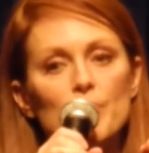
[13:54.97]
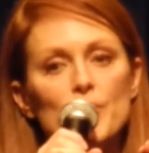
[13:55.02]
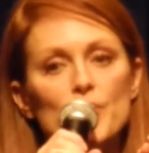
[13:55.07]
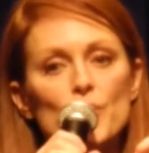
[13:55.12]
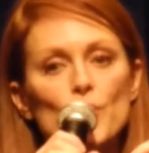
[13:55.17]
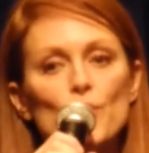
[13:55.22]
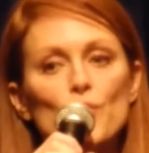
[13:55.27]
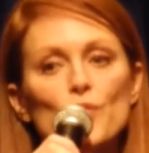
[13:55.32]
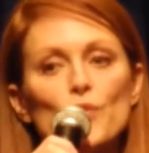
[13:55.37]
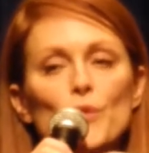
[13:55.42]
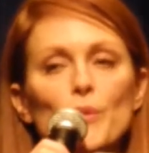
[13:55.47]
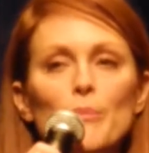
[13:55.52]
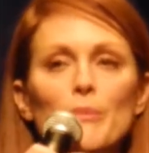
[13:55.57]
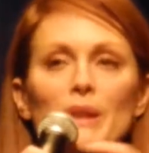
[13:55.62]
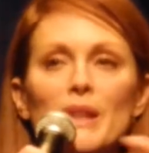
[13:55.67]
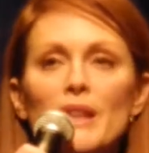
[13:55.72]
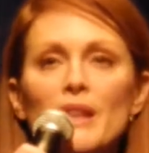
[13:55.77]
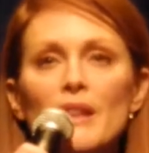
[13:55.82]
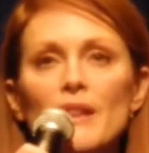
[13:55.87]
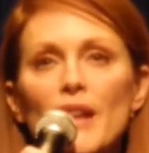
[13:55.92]
So for
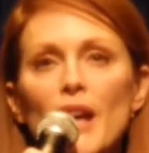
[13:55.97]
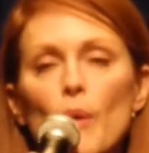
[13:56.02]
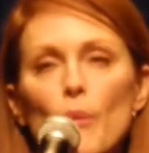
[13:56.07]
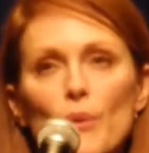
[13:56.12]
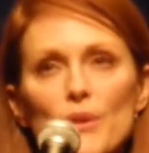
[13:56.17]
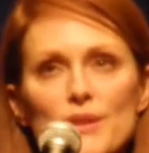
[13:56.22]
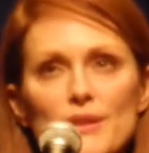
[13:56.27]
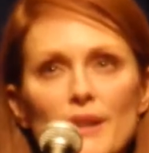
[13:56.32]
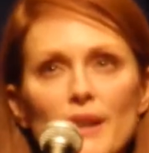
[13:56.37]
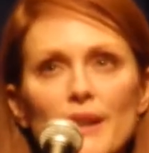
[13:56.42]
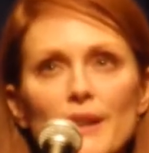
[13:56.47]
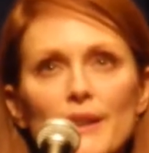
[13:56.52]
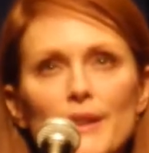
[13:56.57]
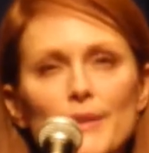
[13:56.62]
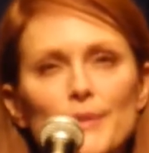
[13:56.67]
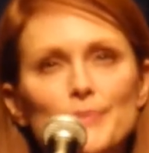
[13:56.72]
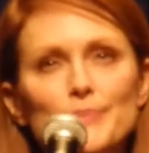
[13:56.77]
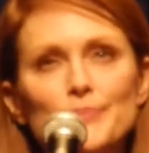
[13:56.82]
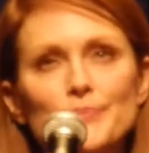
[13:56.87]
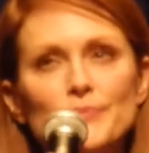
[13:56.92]
me, that was
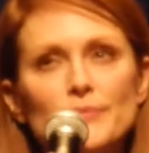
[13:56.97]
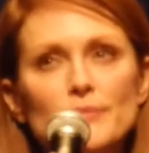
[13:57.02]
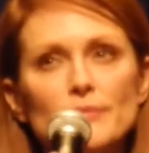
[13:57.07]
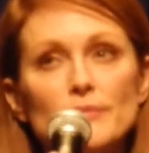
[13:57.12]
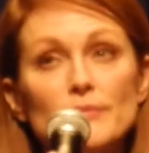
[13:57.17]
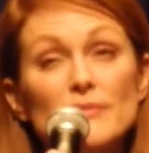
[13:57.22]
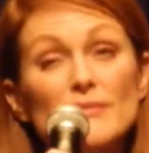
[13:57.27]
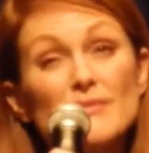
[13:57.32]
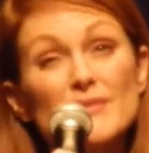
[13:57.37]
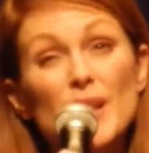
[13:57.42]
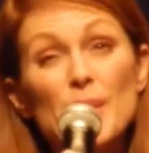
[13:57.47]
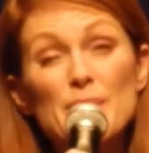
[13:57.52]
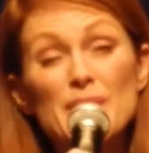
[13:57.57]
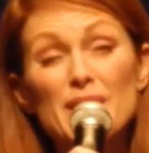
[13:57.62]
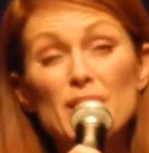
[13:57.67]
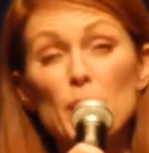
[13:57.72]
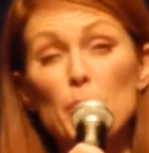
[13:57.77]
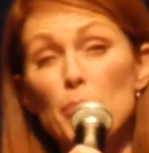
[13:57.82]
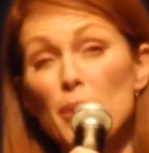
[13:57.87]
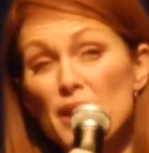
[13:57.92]
like
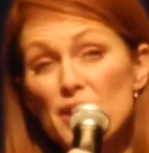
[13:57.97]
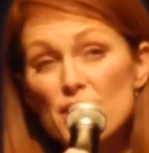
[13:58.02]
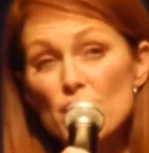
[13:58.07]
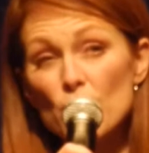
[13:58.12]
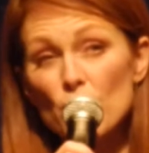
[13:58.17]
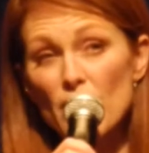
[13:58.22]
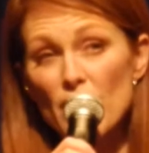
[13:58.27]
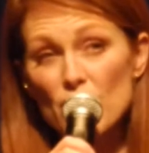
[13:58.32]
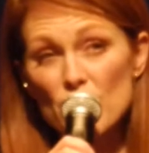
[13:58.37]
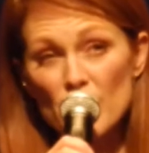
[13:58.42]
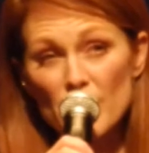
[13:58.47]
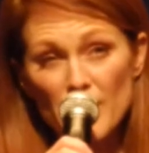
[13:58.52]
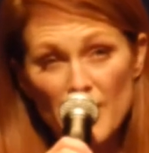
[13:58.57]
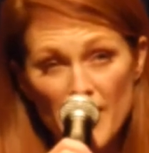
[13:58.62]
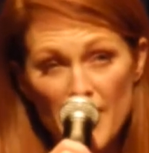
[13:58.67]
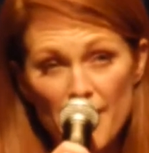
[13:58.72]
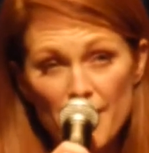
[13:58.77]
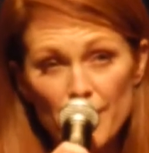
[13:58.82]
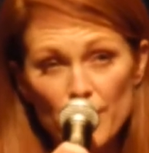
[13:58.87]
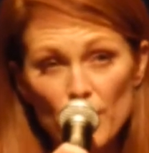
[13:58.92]
the best
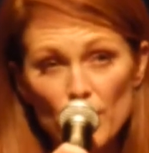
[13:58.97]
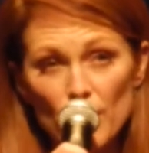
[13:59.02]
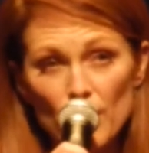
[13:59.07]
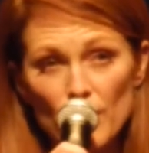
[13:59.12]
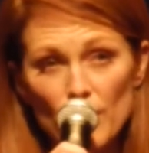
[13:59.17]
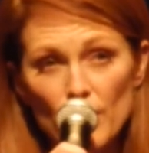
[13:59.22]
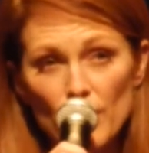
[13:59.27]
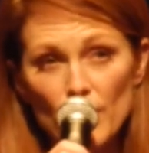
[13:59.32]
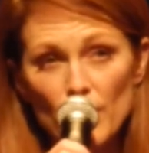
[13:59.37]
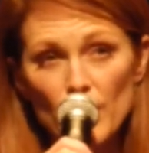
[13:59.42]
direction ever,